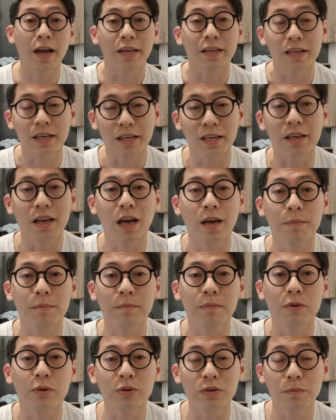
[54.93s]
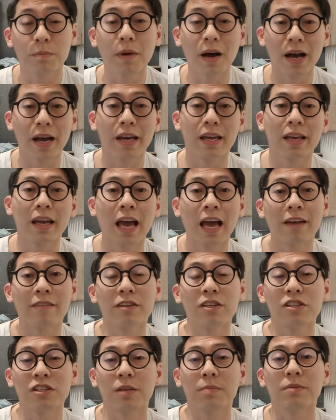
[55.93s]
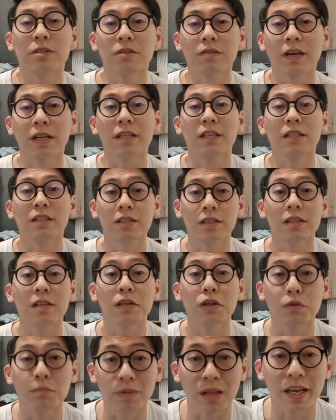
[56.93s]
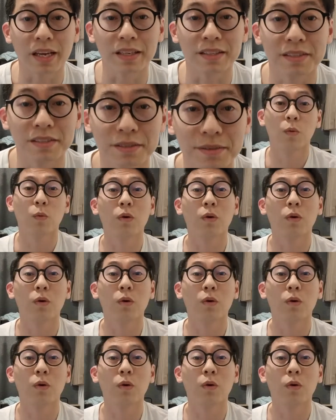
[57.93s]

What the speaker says: I need, I'm going to buy and have it shipped directly to the new place.